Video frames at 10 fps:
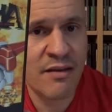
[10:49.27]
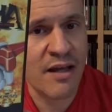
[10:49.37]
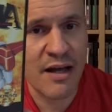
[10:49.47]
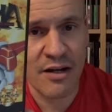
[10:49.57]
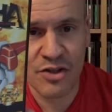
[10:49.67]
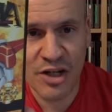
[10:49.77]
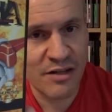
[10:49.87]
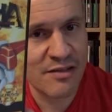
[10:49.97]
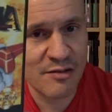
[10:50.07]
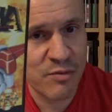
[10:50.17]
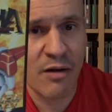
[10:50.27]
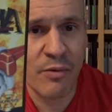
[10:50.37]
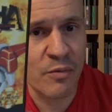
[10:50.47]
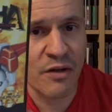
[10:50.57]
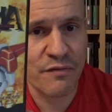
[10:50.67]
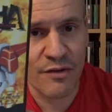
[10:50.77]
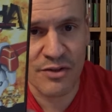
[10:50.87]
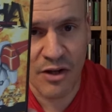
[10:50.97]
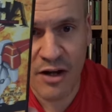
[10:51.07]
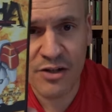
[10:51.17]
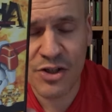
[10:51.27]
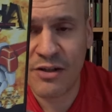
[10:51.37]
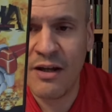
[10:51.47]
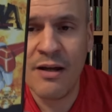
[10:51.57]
They got a Genesis probably when it first launched,